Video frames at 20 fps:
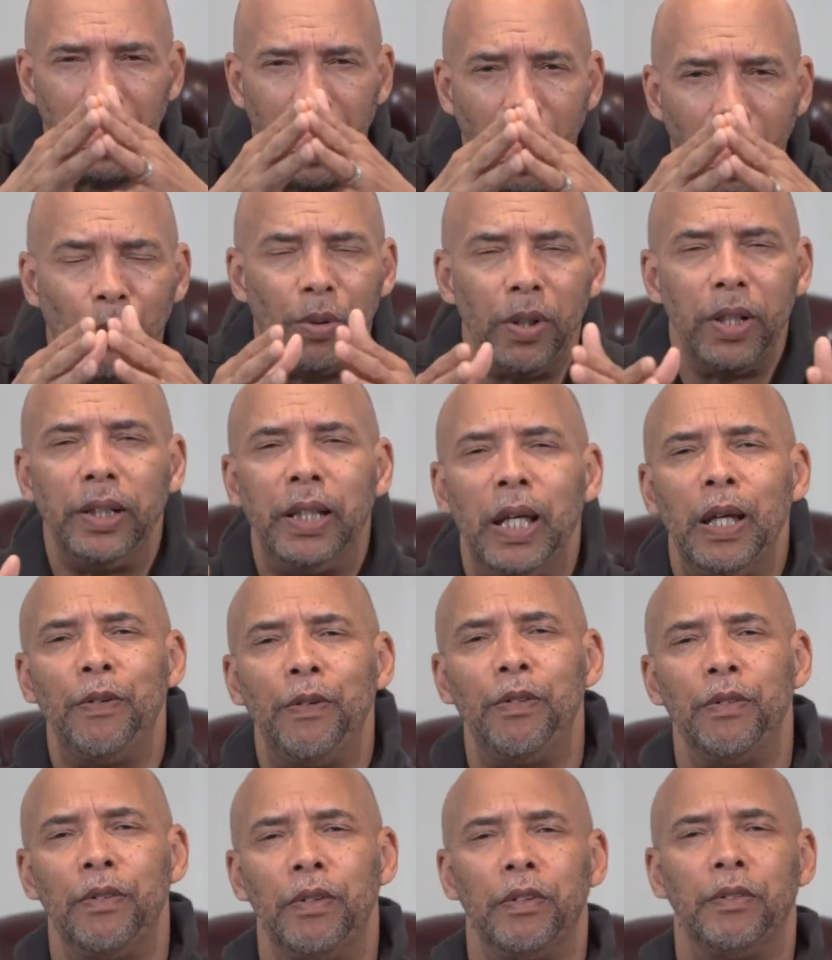I want to
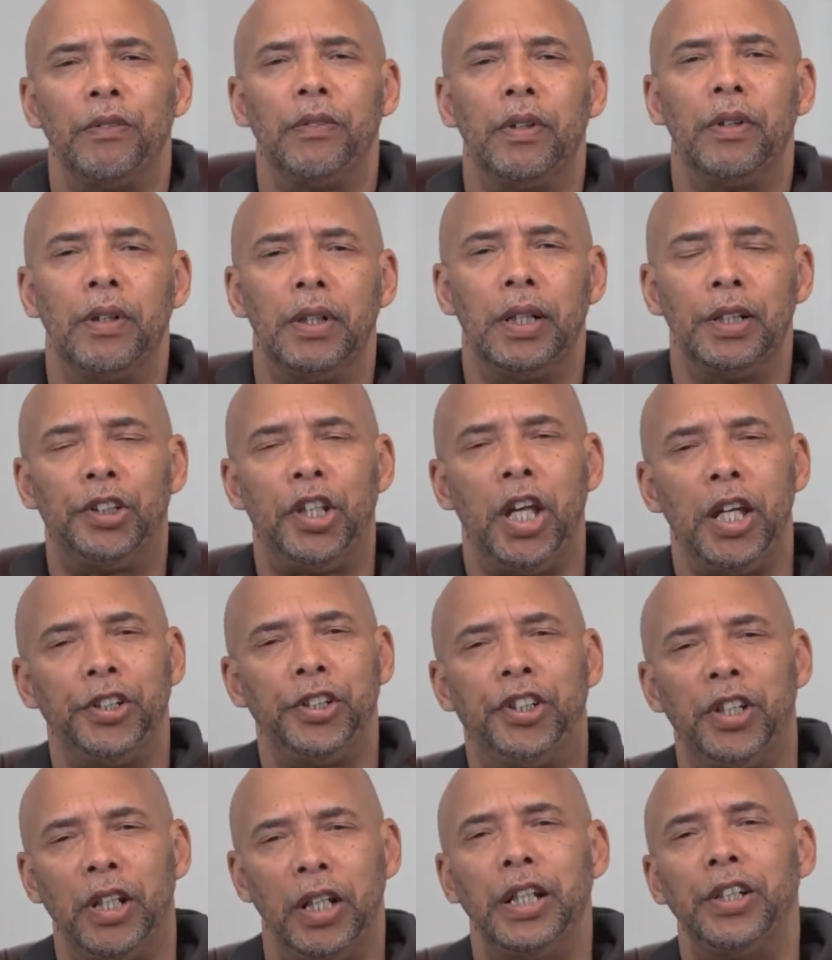give
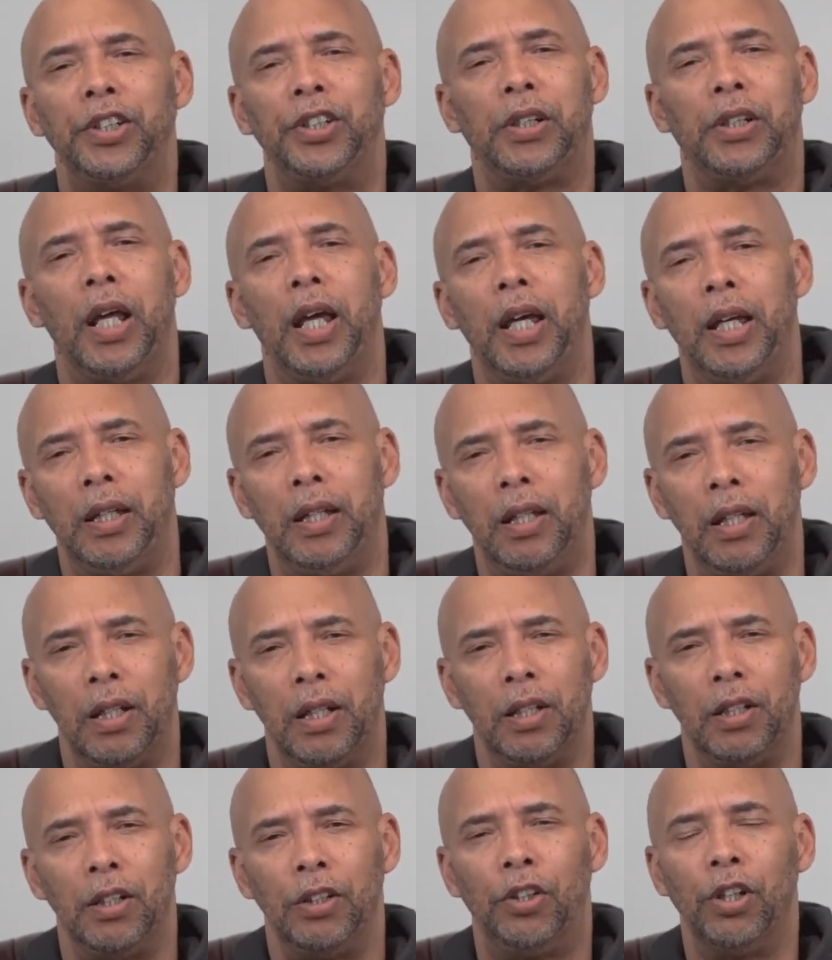attention each day
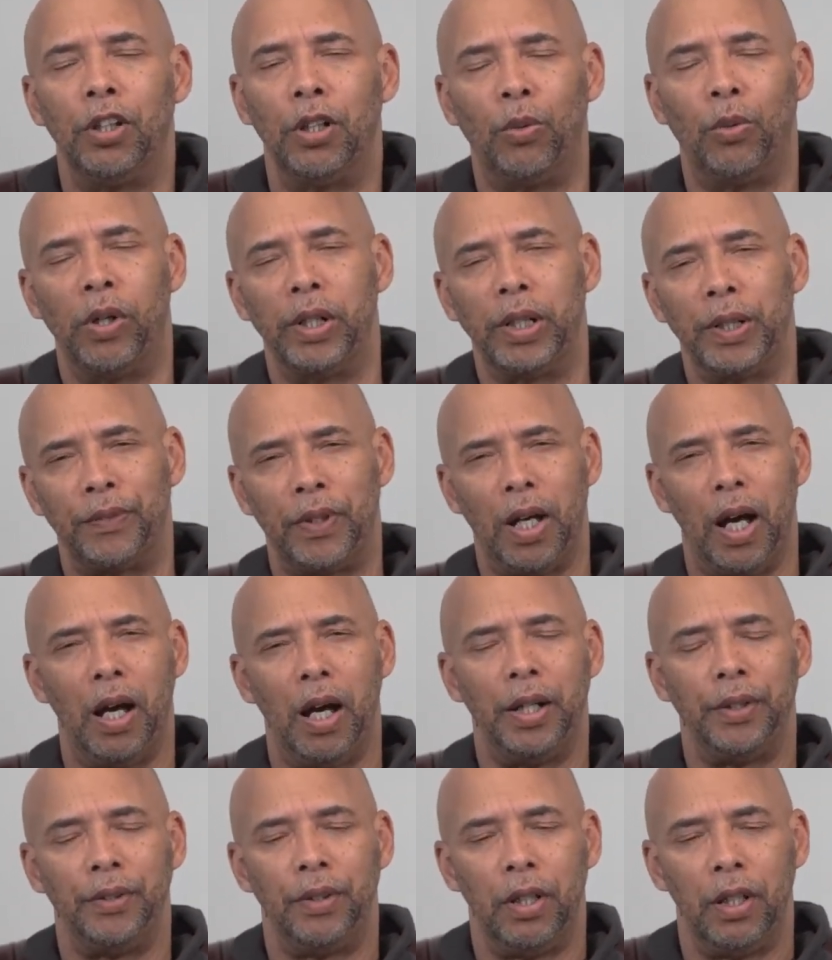to the Word of
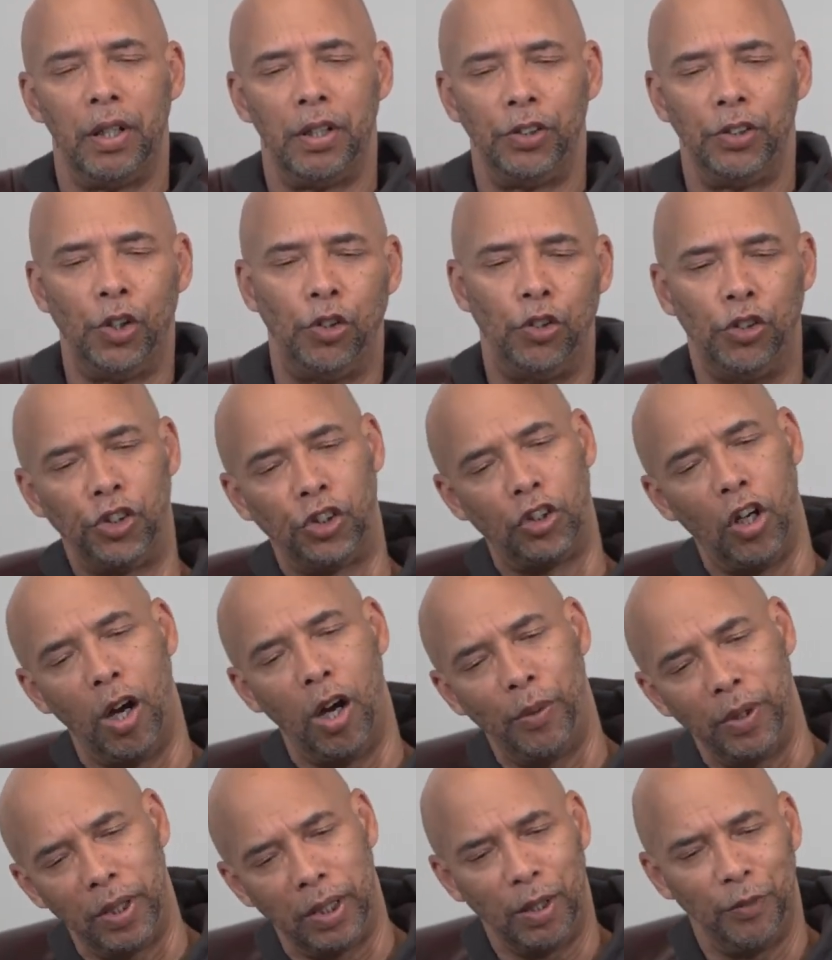God. So you
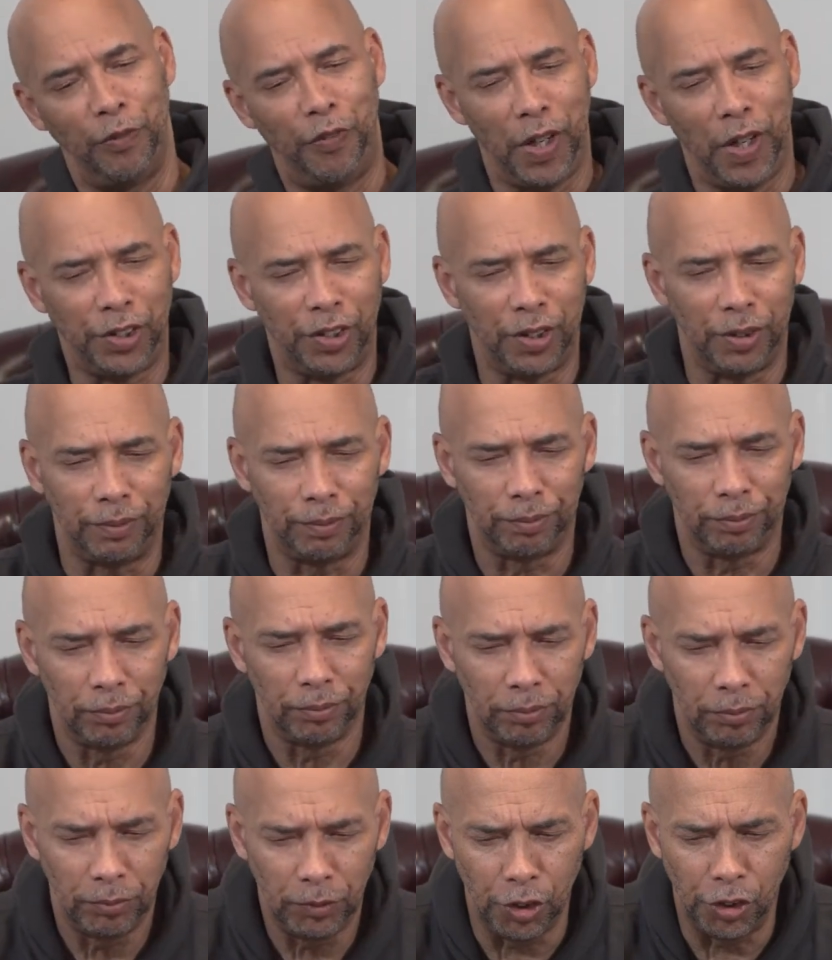start with a confession.
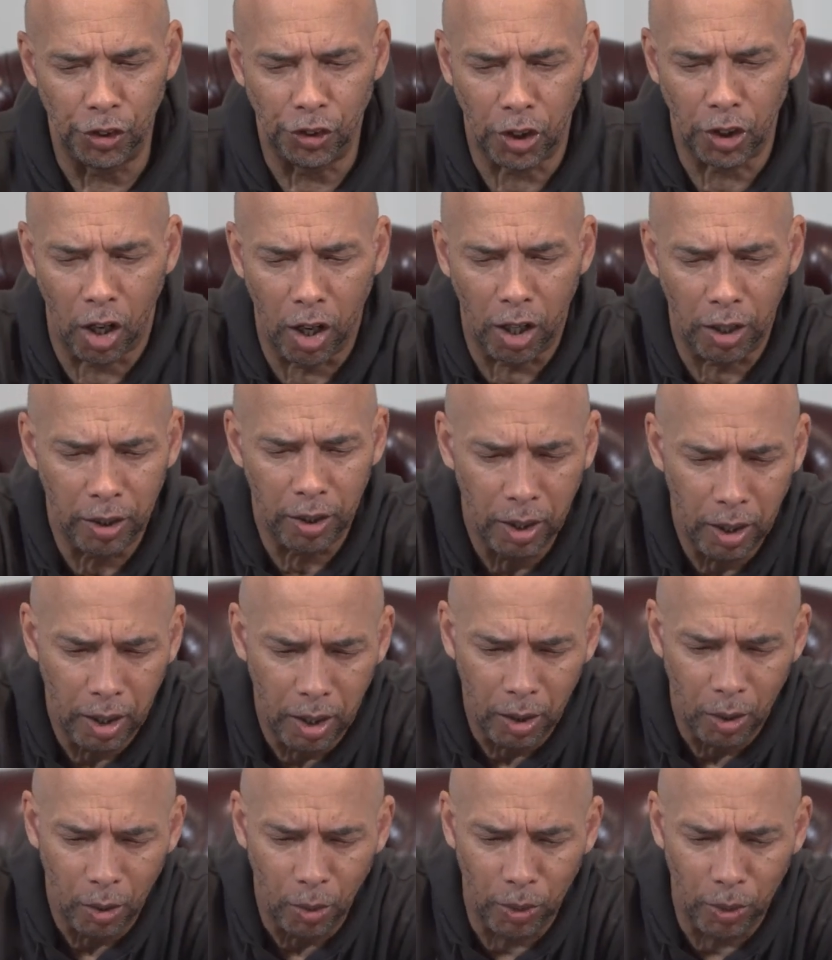You start
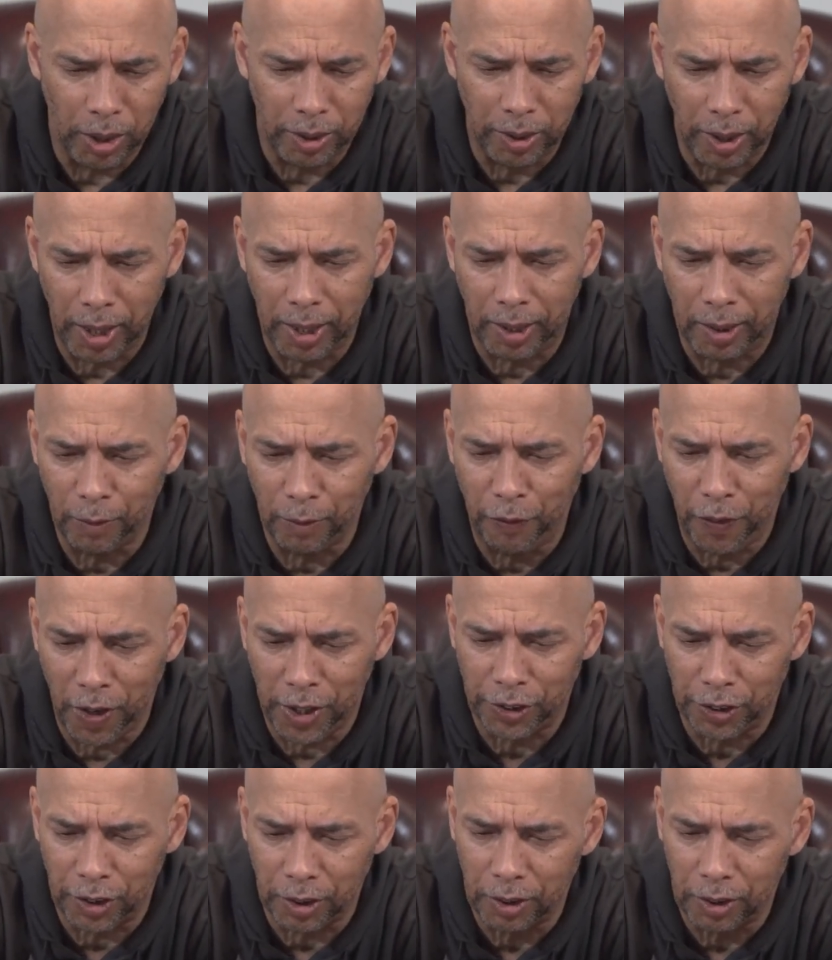with a
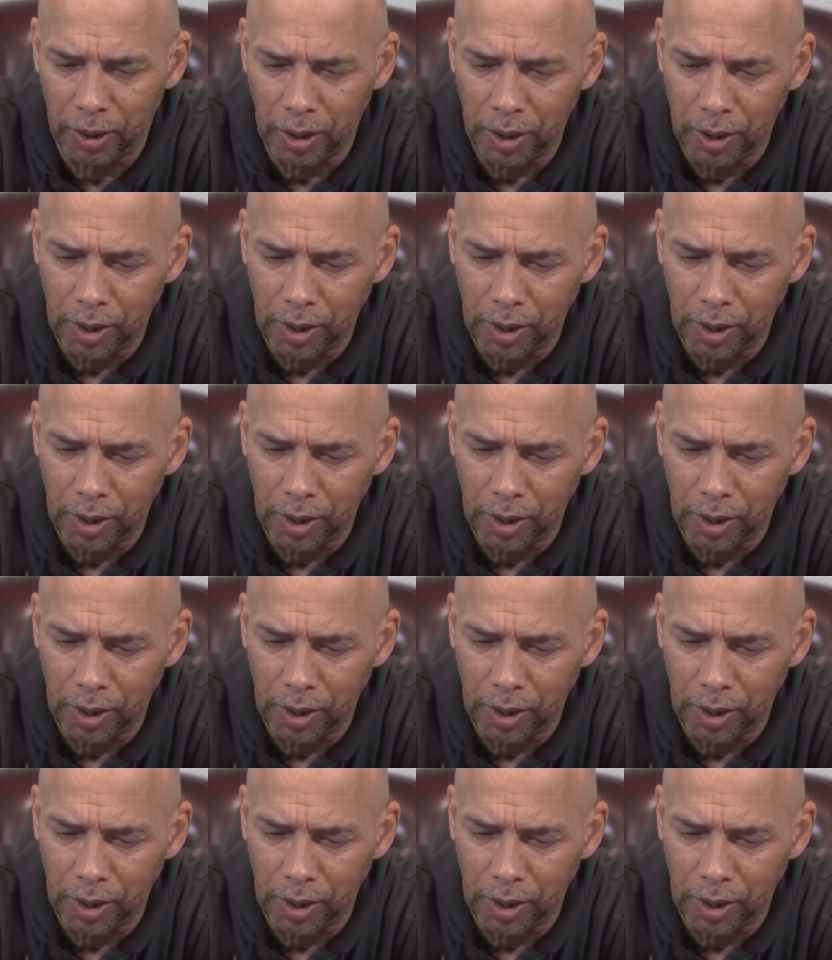confession.